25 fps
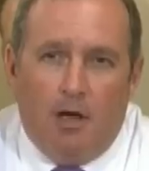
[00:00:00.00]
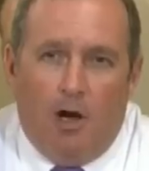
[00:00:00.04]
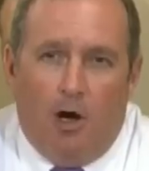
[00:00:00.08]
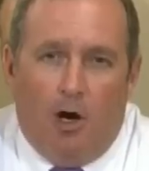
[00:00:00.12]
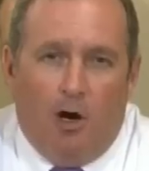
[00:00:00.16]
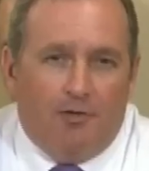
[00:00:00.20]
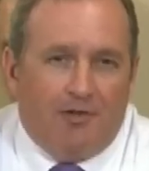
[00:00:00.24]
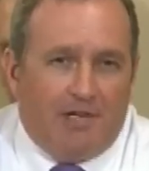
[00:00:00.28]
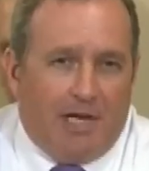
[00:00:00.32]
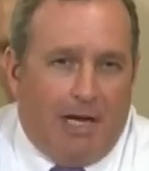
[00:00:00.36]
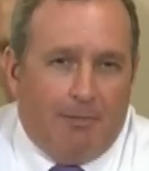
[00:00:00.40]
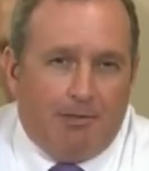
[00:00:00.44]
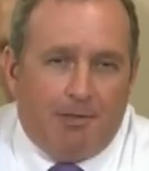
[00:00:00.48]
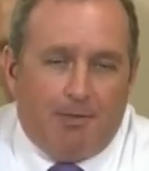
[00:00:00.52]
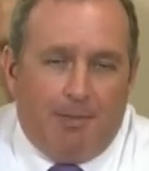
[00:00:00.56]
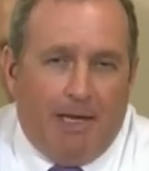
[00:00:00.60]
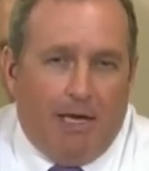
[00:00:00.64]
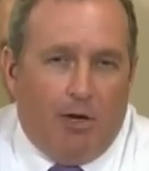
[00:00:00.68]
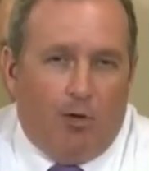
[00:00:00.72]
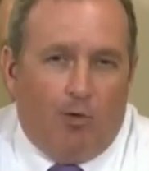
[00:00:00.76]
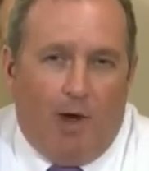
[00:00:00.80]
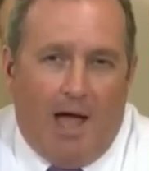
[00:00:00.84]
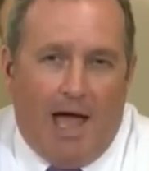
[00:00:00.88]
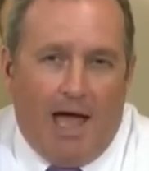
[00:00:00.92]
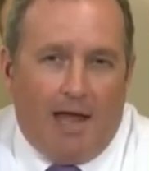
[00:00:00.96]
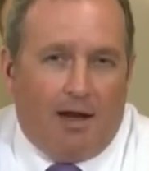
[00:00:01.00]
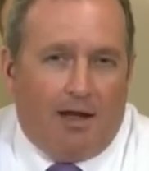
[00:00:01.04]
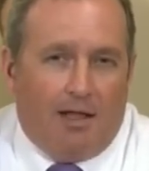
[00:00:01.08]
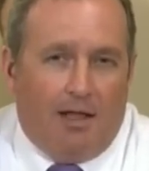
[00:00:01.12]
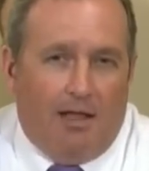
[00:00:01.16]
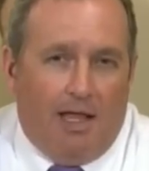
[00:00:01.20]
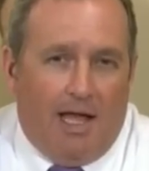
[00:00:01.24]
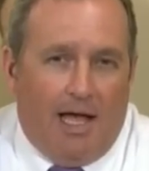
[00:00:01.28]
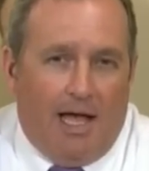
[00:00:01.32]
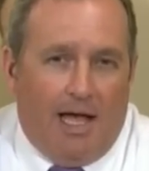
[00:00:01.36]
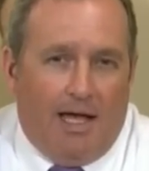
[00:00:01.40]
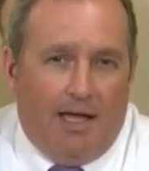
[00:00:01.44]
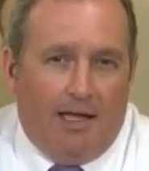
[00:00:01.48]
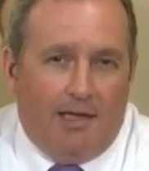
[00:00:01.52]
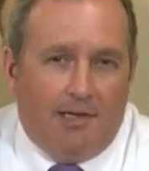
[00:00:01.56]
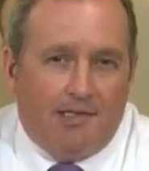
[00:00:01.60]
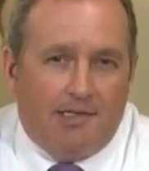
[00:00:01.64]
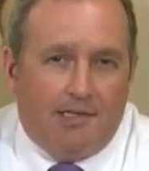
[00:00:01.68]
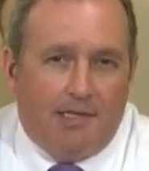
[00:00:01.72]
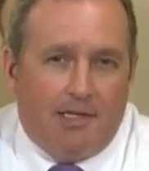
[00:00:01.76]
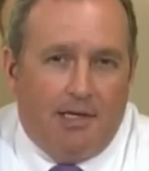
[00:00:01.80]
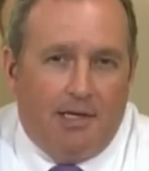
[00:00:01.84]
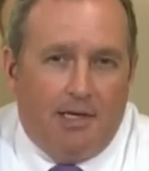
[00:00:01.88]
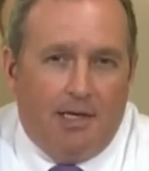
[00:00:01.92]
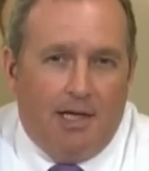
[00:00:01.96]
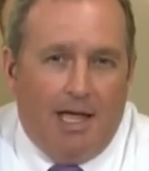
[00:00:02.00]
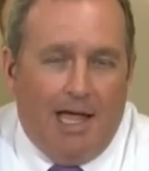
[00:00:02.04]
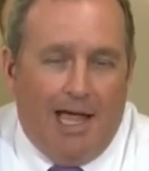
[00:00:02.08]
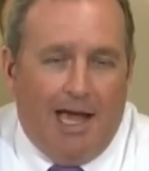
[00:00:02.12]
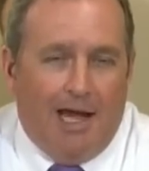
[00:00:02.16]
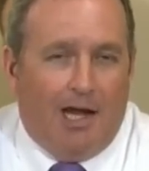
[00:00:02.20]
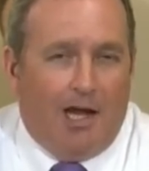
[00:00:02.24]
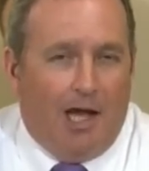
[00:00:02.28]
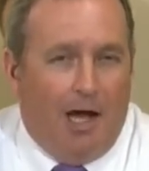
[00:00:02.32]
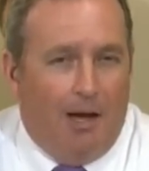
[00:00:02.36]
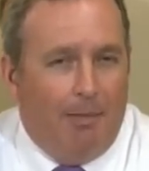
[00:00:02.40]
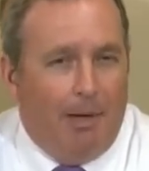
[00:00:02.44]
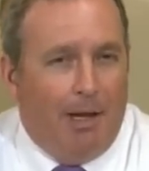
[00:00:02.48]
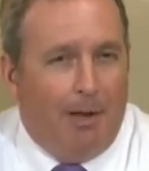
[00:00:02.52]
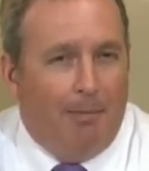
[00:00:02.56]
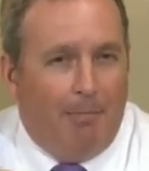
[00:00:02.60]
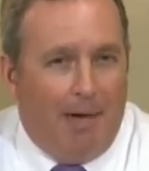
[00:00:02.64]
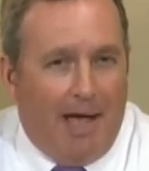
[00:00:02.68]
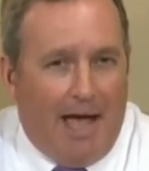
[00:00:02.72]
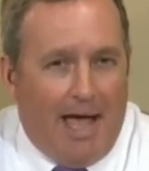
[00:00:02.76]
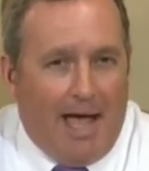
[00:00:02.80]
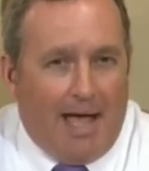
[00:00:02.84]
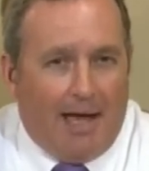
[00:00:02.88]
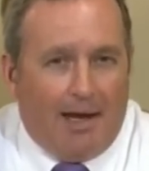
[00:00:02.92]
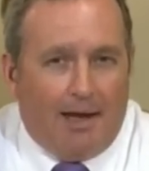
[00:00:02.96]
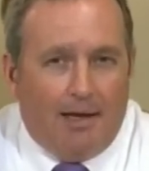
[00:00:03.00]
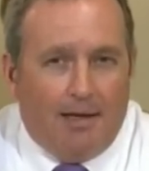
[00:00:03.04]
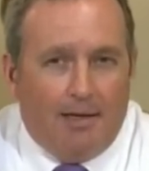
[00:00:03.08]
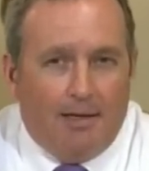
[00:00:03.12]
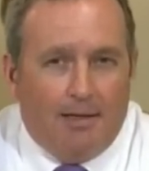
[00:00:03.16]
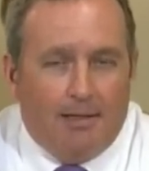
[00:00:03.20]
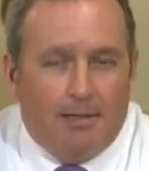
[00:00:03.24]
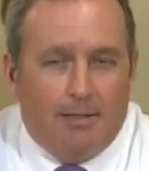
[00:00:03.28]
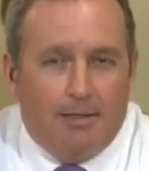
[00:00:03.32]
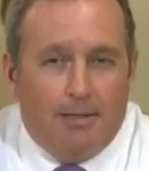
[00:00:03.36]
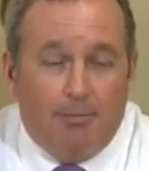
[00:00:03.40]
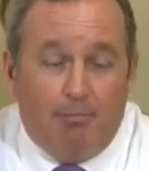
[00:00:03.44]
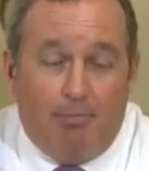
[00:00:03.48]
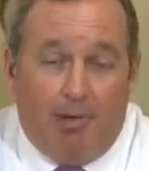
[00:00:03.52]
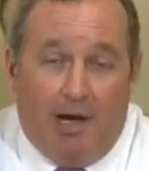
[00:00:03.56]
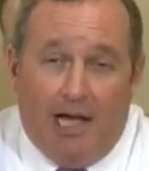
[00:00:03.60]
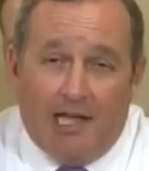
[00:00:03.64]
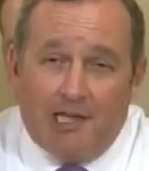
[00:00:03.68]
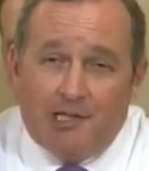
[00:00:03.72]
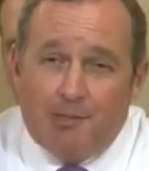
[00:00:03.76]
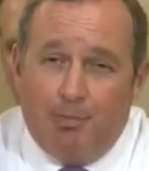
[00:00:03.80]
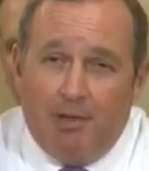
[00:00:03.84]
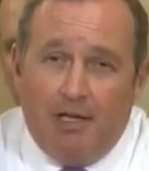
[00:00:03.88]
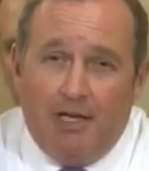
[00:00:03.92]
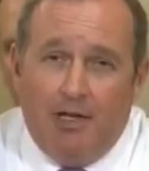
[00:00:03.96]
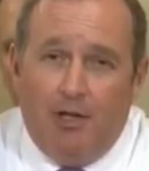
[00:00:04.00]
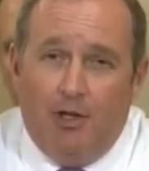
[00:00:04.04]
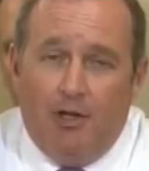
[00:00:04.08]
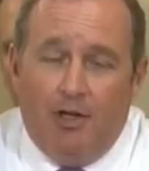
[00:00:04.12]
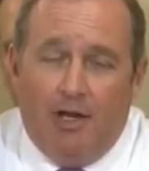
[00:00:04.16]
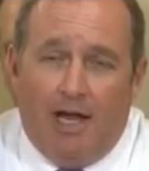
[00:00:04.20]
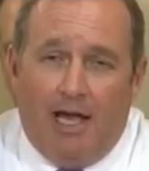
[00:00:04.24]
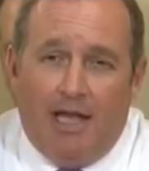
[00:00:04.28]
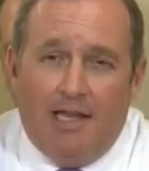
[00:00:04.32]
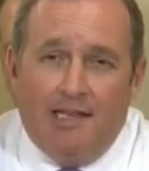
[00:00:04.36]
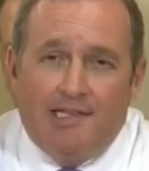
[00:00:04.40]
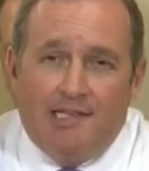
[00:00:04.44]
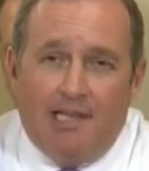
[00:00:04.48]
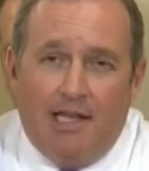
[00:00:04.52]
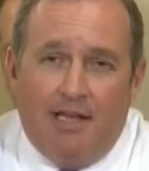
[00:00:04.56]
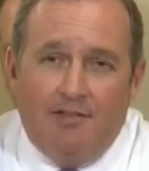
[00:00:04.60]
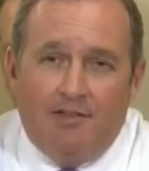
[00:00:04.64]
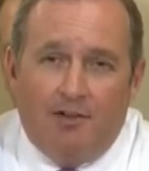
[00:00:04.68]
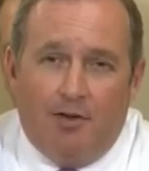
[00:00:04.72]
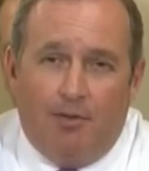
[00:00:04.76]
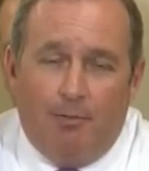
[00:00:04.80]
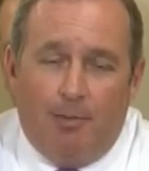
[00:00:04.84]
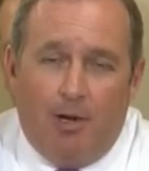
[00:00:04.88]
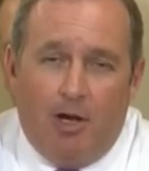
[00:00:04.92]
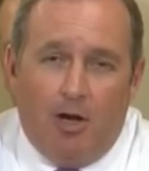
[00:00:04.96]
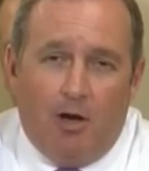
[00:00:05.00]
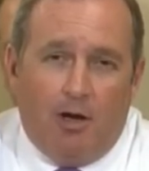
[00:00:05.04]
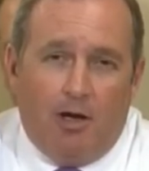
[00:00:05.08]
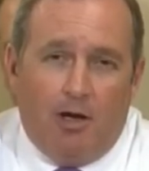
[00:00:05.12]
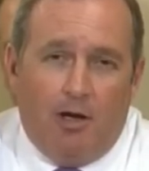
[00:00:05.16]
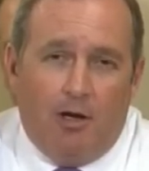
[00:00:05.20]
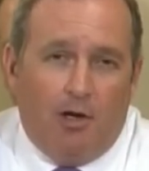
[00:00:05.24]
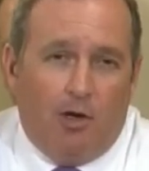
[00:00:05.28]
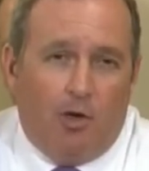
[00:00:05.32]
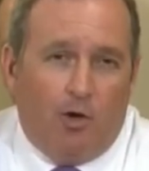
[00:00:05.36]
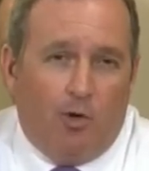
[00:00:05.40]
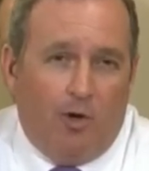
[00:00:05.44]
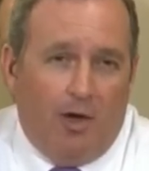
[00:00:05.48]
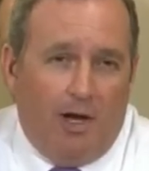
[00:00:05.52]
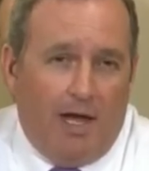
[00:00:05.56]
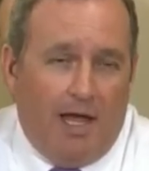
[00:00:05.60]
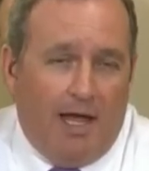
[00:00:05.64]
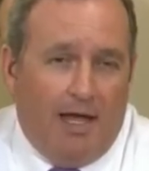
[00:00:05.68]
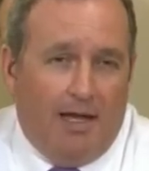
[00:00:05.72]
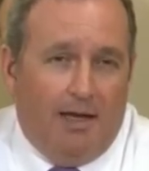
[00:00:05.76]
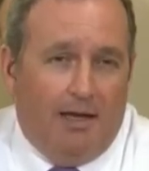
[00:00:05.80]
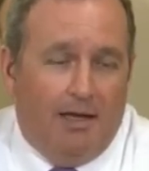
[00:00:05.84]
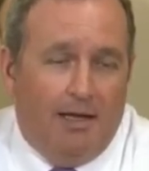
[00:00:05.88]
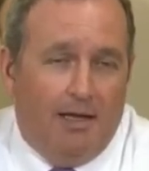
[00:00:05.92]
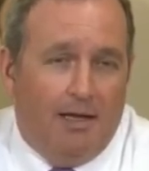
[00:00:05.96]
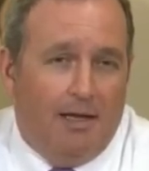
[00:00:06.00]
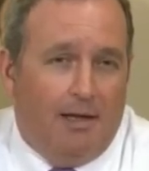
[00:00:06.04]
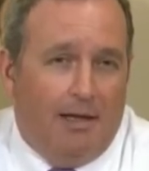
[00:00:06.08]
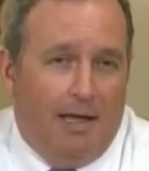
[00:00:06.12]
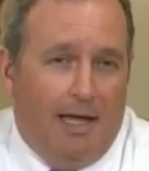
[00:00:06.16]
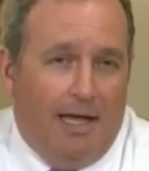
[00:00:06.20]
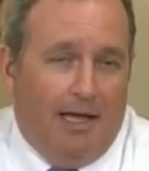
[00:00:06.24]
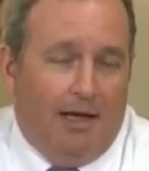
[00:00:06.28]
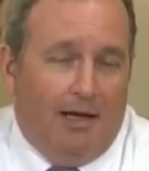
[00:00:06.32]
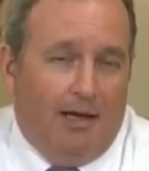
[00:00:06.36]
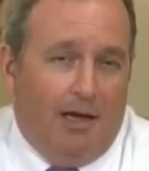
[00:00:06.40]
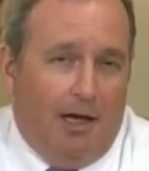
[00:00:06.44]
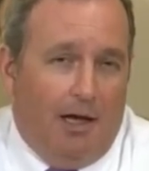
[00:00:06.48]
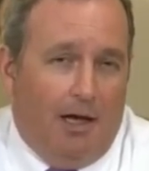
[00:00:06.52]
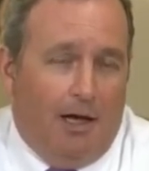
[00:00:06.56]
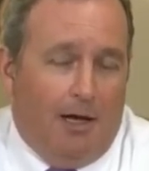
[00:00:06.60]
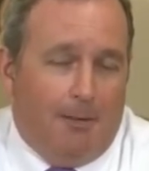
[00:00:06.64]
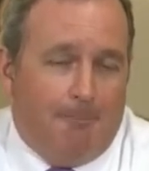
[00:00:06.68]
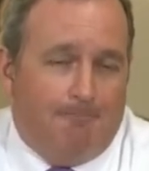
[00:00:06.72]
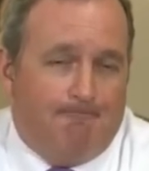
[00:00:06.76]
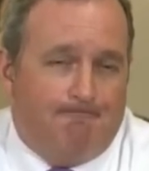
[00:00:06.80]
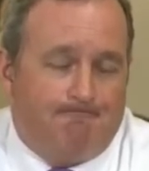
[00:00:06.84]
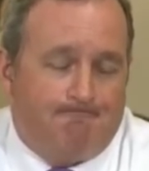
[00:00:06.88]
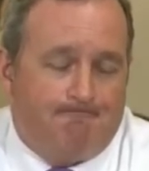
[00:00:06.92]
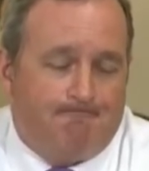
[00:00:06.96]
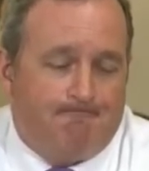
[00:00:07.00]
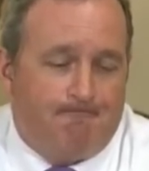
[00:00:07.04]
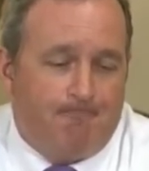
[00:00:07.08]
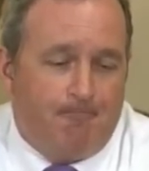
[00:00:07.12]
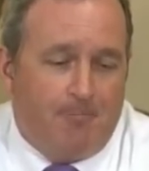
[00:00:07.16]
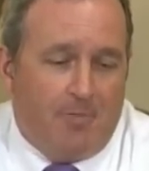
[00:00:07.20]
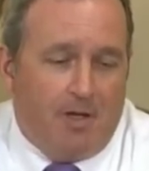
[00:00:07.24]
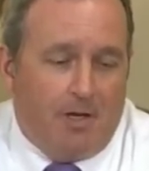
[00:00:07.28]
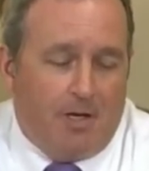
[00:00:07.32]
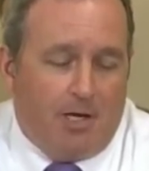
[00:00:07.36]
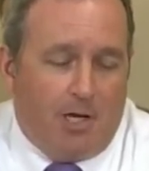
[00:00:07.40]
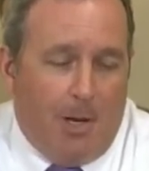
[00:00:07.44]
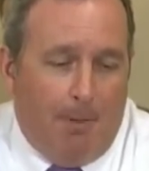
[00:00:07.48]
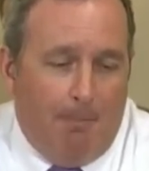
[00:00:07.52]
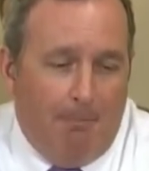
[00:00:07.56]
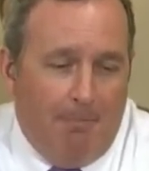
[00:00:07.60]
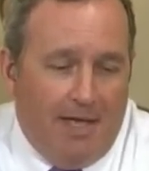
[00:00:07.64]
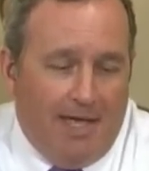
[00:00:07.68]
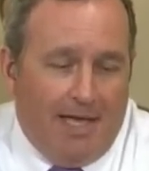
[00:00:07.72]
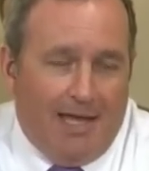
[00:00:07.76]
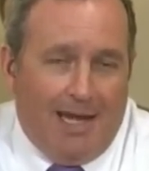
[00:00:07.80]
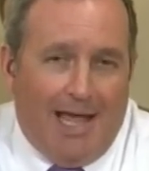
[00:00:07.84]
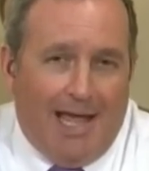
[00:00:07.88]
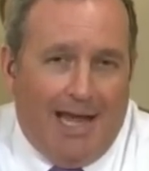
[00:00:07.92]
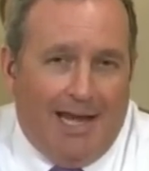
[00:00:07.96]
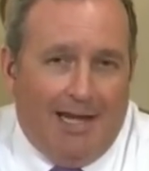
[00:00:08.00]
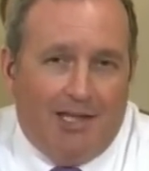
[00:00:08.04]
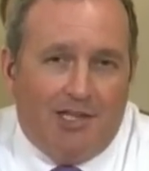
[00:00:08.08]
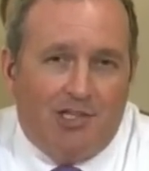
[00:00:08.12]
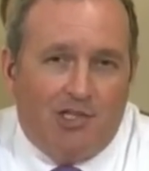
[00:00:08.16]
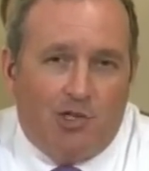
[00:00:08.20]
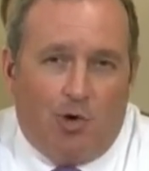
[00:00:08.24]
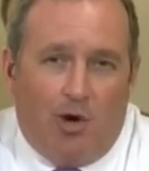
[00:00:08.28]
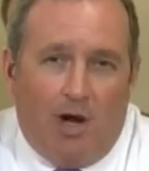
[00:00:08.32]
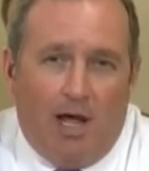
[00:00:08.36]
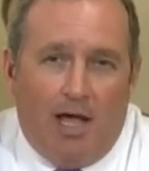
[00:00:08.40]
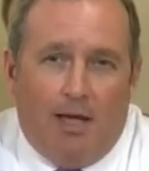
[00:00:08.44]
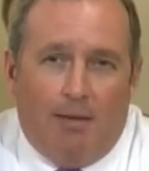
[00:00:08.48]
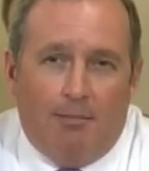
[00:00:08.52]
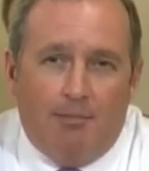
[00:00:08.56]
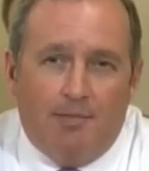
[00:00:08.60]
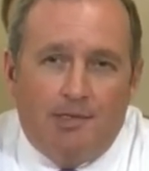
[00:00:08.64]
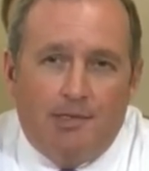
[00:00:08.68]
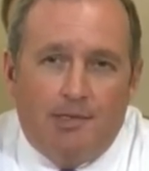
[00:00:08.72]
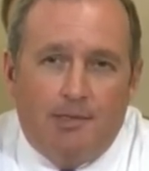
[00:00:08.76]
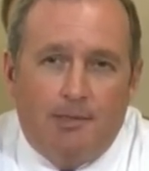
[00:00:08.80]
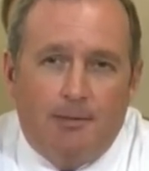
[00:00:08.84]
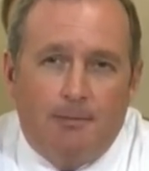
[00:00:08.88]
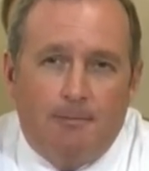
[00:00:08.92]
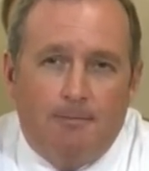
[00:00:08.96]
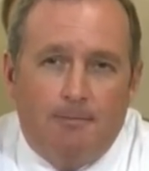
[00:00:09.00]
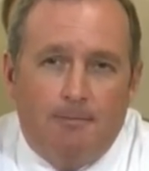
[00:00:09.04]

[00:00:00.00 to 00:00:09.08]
oftentimes being radicalized and coming back possibly to the United States of America to create and commit heinous crimes.